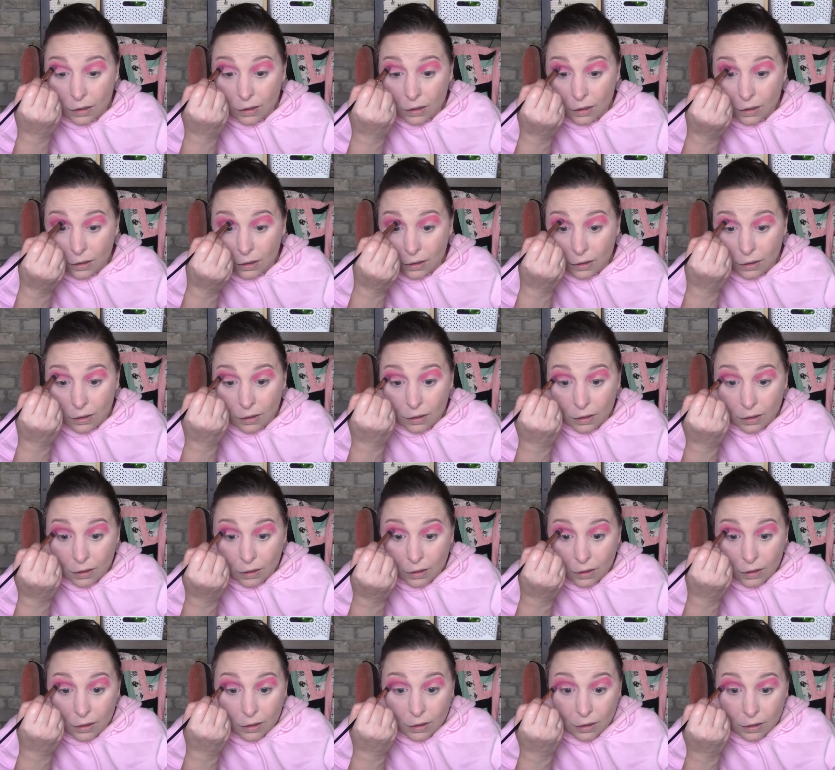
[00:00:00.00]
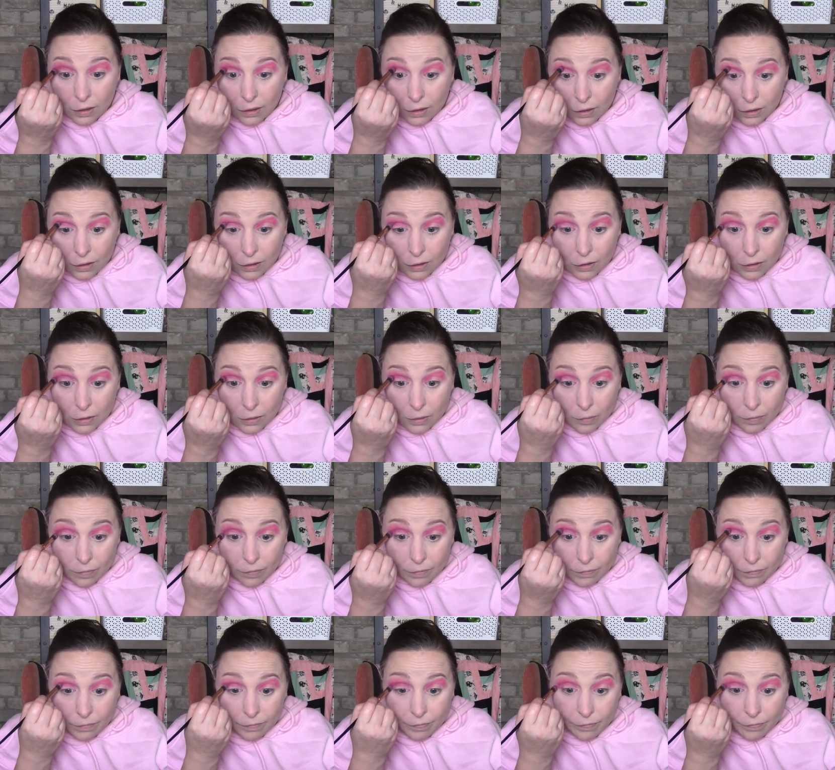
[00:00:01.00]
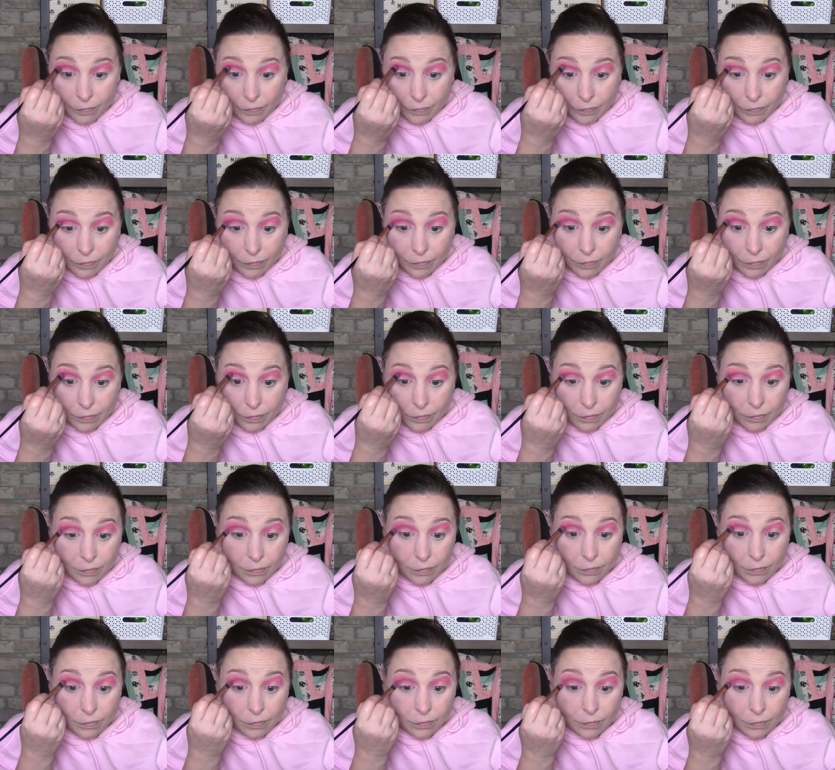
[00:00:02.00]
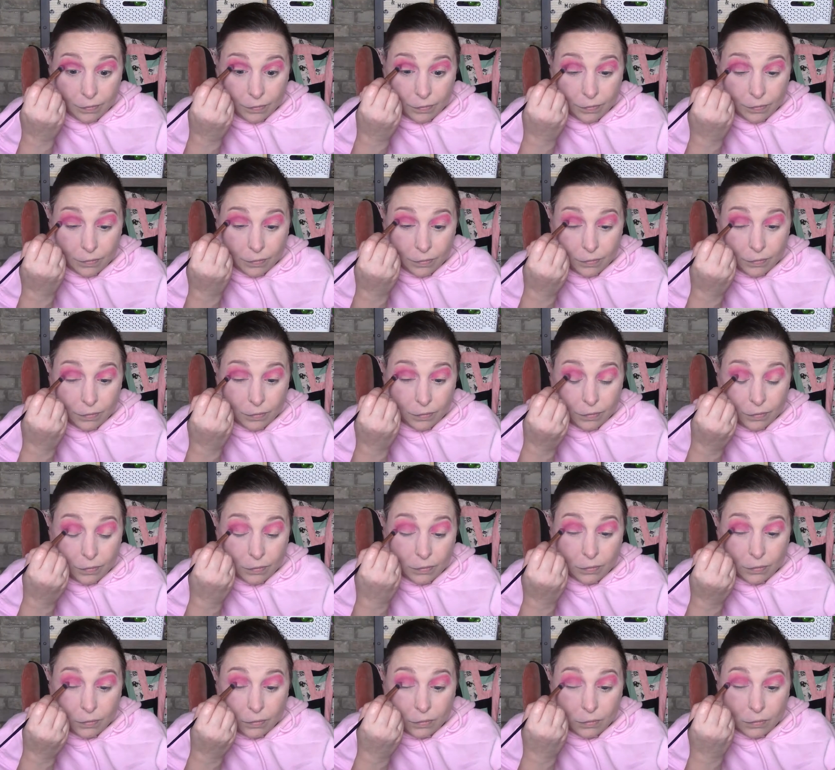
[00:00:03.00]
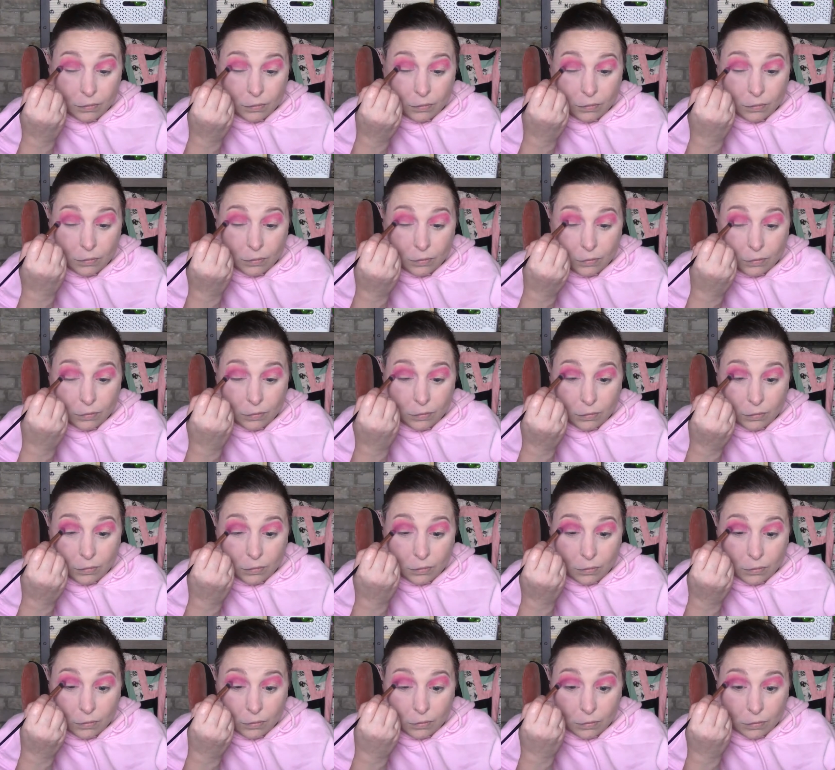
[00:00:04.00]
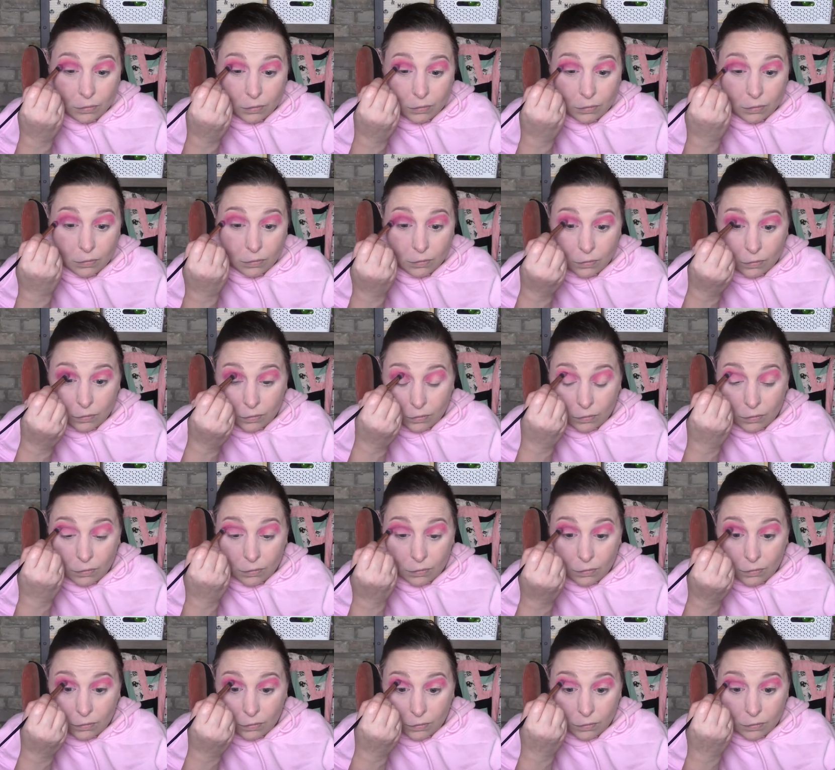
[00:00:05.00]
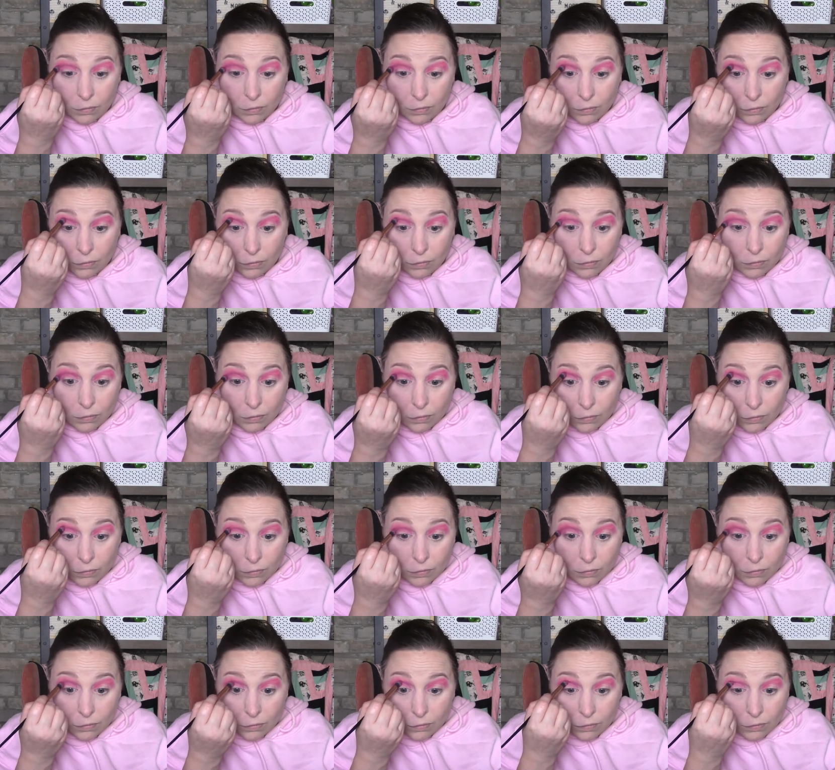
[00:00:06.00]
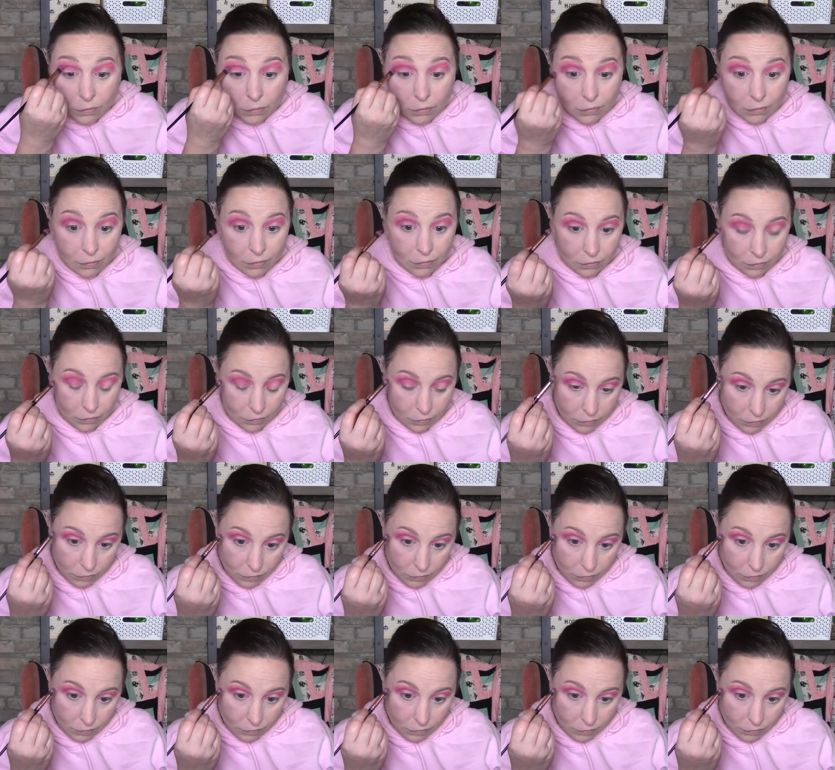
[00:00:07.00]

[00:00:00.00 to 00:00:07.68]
(no one is talking)